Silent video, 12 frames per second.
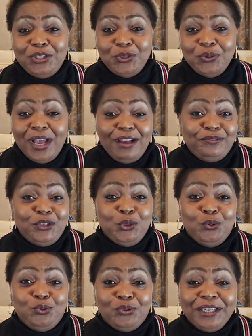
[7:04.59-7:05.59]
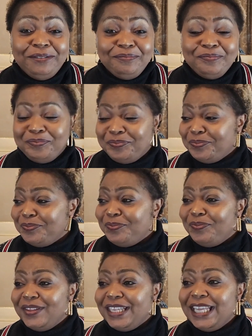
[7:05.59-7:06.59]
to have children,
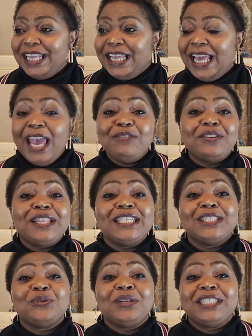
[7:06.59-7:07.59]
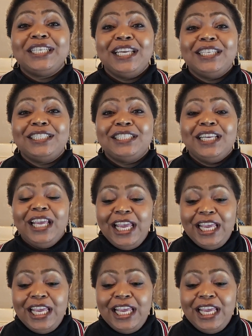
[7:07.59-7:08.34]
everything's going to change.